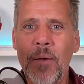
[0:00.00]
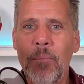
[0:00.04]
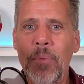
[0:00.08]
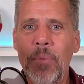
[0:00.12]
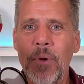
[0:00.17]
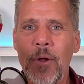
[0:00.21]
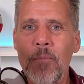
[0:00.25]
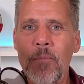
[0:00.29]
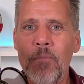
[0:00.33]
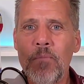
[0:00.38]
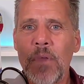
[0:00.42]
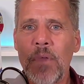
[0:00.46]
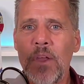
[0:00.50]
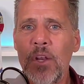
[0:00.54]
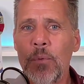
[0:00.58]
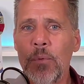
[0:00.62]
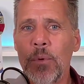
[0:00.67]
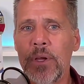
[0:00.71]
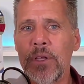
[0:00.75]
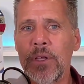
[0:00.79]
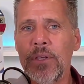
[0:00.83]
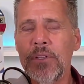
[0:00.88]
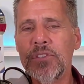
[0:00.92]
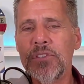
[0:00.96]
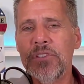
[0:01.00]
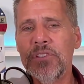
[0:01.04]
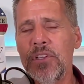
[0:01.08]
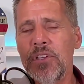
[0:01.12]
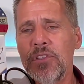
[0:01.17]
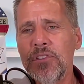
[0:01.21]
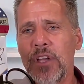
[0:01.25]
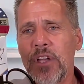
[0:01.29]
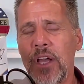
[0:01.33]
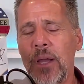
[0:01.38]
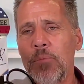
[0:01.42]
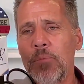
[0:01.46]
But anyway,
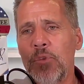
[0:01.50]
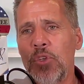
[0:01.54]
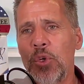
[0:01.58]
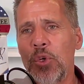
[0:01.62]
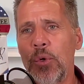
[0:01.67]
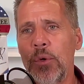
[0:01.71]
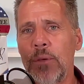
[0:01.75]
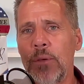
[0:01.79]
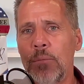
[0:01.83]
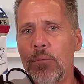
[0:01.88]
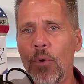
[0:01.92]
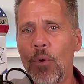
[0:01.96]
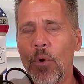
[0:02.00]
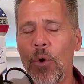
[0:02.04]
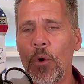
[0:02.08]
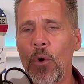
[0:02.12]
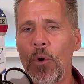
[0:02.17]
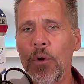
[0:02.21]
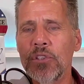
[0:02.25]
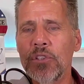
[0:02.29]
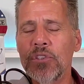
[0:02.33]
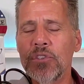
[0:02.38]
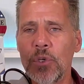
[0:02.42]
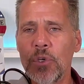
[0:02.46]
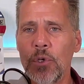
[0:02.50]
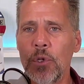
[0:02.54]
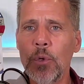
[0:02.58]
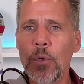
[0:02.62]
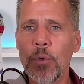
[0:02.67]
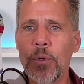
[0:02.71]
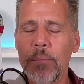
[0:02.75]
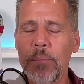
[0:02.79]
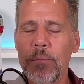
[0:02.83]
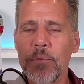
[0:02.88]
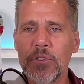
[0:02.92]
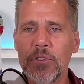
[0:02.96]
since I'm doing more
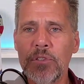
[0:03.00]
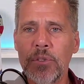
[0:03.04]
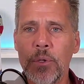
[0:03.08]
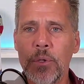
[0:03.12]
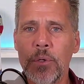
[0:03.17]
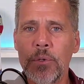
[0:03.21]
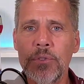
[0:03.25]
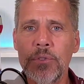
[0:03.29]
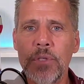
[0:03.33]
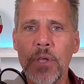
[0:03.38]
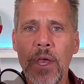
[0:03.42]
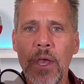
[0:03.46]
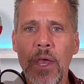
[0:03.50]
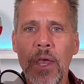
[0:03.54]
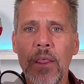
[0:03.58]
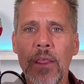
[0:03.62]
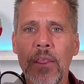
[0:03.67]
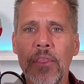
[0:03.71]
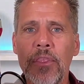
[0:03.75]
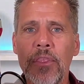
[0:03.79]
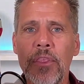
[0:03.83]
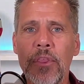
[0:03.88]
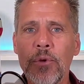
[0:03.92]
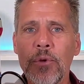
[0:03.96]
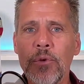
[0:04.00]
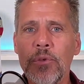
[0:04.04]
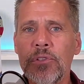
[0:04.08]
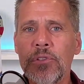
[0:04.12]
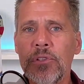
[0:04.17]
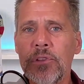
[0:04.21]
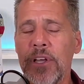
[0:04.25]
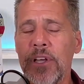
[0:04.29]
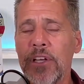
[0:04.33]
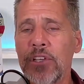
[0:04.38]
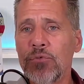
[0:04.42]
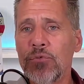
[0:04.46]
solo episodes, there
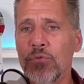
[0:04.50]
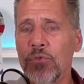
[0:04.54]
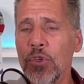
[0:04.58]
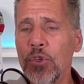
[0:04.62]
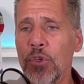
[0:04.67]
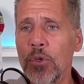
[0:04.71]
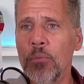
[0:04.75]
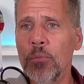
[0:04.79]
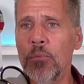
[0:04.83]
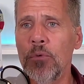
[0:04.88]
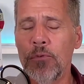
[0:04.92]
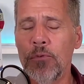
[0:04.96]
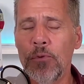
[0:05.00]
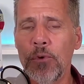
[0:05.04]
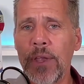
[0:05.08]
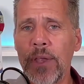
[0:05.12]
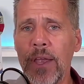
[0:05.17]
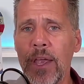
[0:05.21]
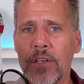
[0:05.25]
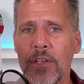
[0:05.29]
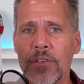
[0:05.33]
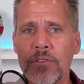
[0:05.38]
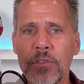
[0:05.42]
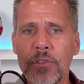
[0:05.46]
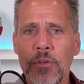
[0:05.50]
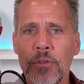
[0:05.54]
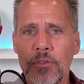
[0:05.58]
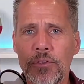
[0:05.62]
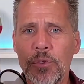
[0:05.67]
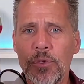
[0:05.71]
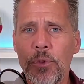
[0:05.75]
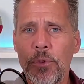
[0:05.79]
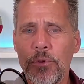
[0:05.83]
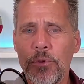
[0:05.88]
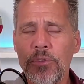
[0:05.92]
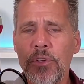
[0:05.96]
is less room for guests.
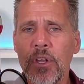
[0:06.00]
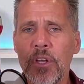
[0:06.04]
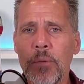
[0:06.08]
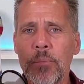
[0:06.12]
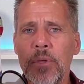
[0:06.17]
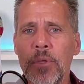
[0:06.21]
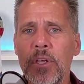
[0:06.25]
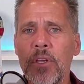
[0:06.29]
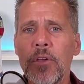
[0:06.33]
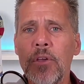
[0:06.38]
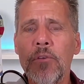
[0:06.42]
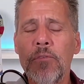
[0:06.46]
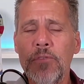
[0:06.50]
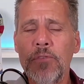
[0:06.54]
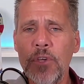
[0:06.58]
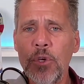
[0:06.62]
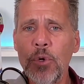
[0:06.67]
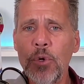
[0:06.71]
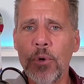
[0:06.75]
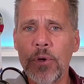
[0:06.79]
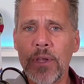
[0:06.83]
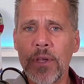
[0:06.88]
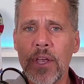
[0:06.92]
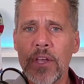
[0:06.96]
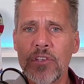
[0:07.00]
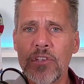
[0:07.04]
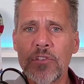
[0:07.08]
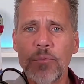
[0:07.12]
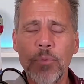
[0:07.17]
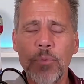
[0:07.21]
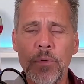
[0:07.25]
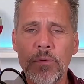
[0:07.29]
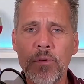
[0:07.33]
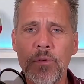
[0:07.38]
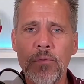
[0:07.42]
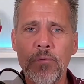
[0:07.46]
So there's going to be fewer
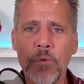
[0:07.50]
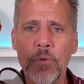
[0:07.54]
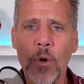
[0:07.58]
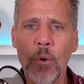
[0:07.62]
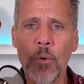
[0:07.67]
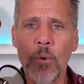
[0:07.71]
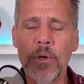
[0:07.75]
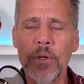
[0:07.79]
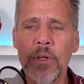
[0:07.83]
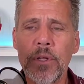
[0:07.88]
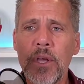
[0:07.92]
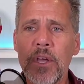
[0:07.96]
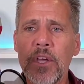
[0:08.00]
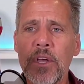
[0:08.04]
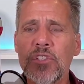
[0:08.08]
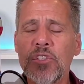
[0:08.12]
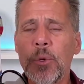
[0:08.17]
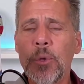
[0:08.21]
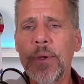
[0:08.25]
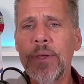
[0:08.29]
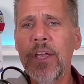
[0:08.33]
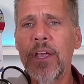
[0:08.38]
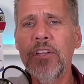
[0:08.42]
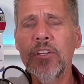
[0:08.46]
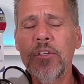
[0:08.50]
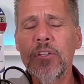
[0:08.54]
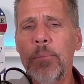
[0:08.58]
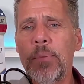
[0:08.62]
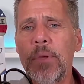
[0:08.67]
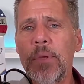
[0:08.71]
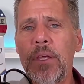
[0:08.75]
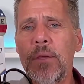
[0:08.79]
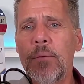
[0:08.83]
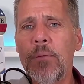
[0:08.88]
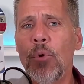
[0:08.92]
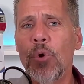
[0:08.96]
guests moving forward. So I get to
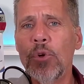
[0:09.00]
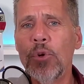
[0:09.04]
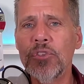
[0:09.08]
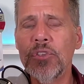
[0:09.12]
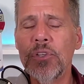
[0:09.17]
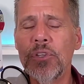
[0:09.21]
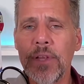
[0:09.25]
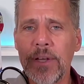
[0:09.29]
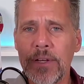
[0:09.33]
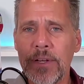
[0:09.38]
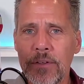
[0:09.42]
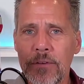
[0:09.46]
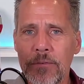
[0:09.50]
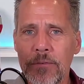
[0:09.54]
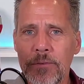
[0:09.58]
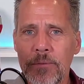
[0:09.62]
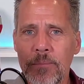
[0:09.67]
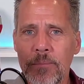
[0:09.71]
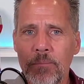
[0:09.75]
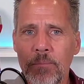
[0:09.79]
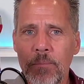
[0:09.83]
be more selective.